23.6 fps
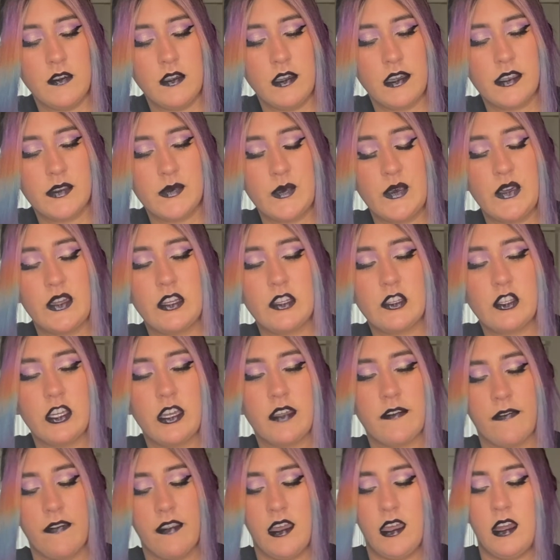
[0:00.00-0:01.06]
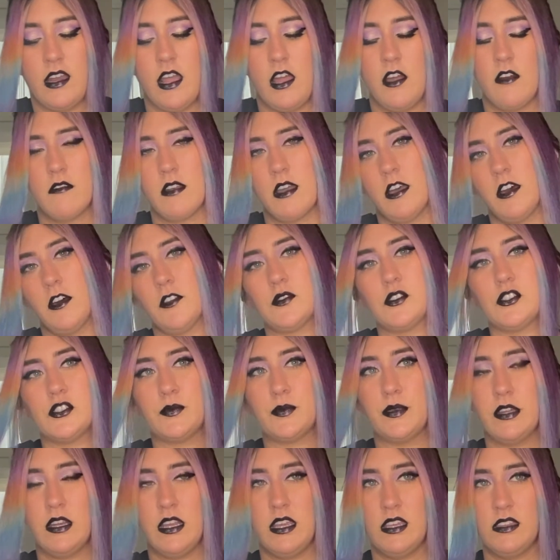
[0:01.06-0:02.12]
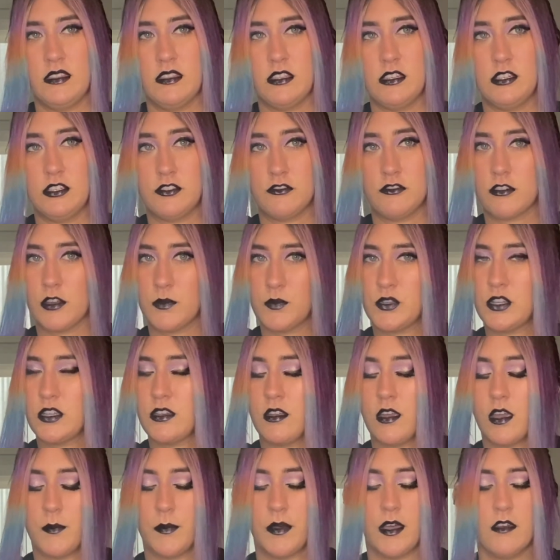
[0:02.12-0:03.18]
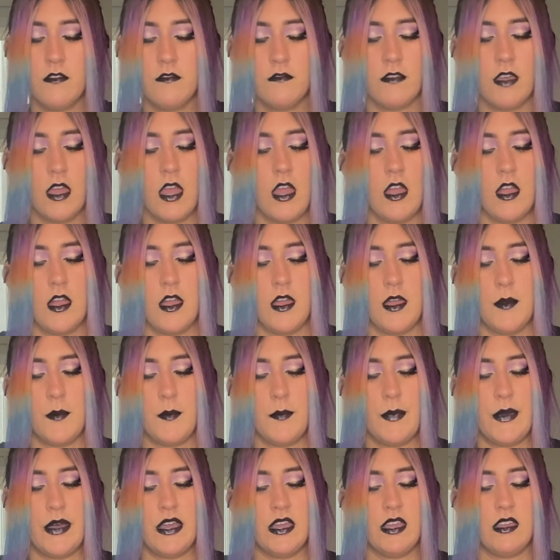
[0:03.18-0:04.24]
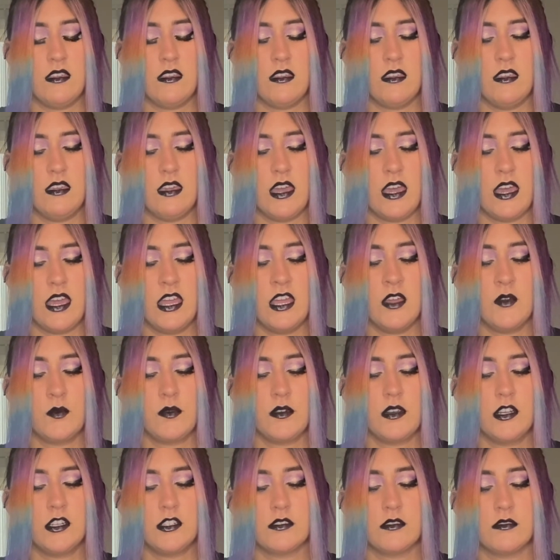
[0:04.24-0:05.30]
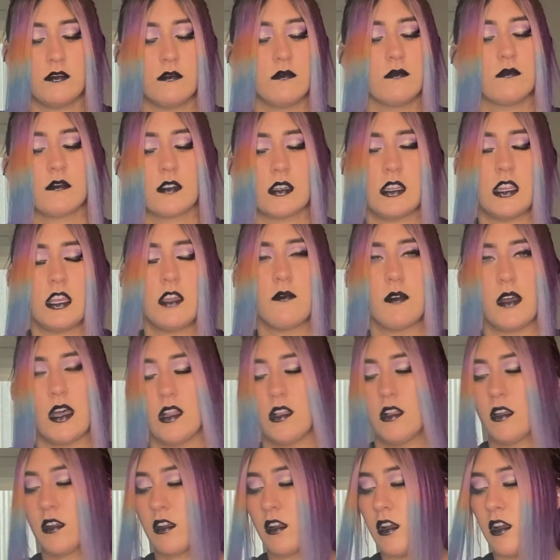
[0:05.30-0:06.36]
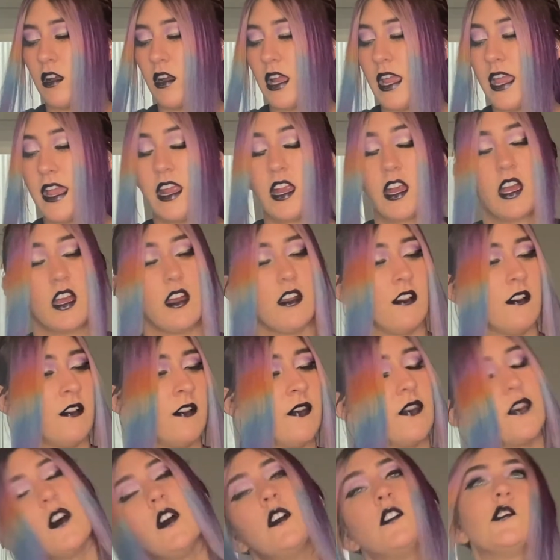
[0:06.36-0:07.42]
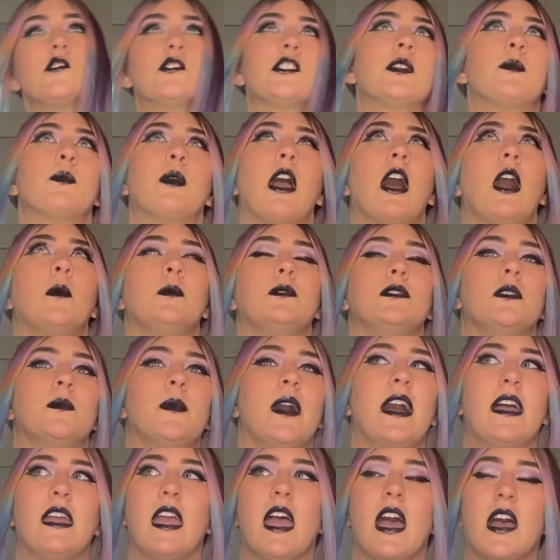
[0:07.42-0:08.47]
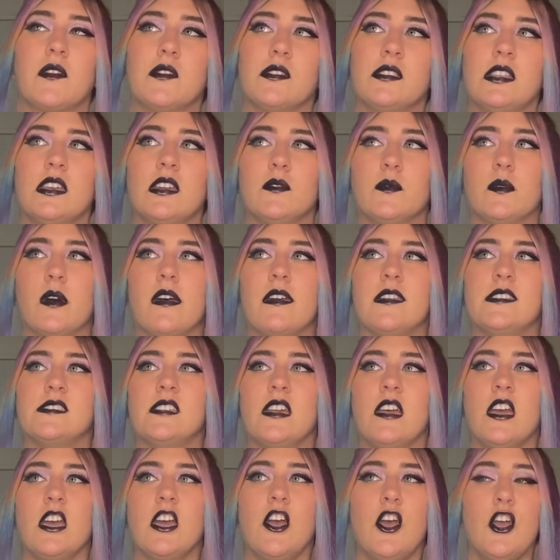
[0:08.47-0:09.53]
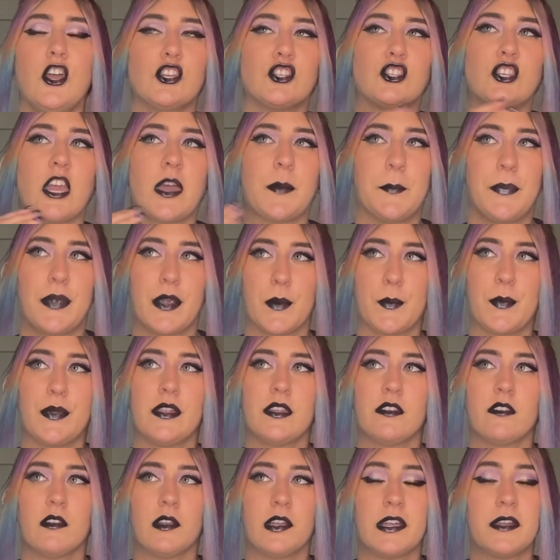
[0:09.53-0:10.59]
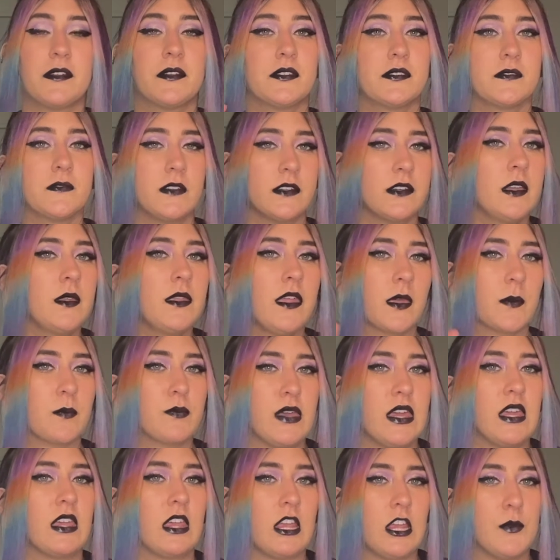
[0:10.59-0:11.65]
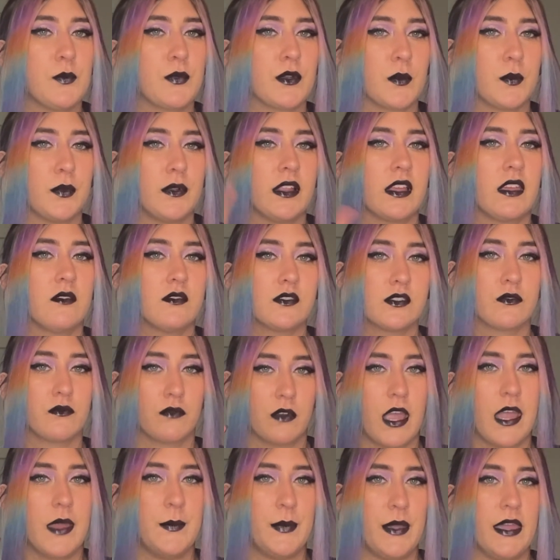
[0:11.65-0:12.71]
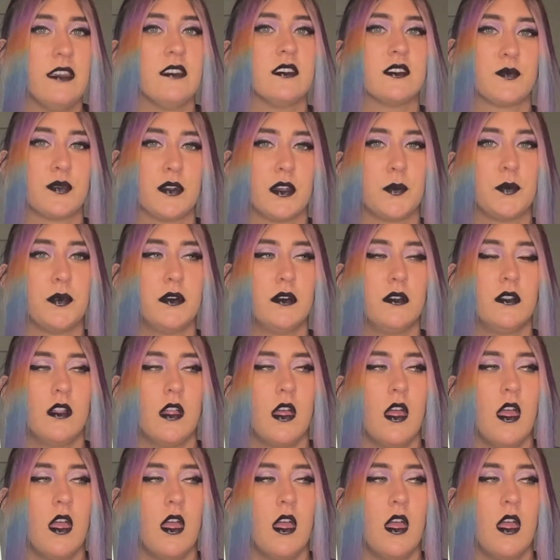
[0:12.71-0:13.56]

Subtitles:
guys want to check that out, I'll just put it in the description above. But yeah, it worked really well on her hair. The only problem I had with it was she had purple in her hair. It was very like pinky purple, like it was a red based purple.